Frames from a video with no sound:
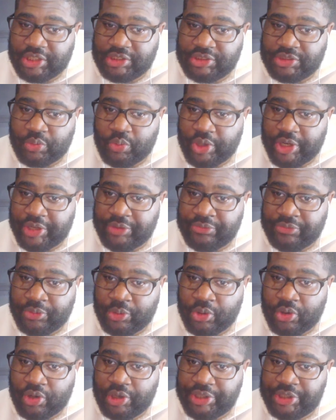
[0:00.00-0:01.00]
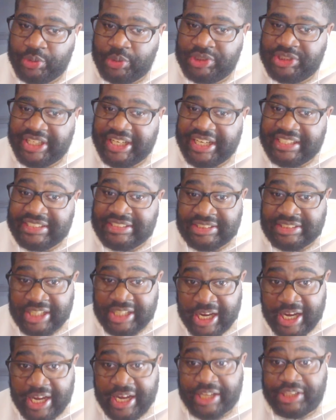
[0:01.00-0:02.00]
24,
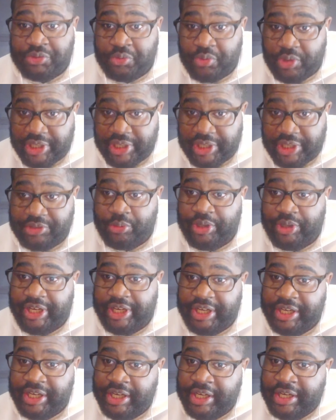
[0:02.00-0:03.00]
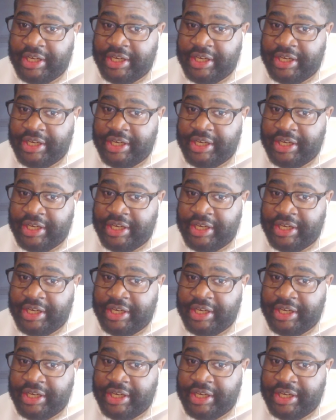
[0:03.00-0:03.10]
UTSA, 23,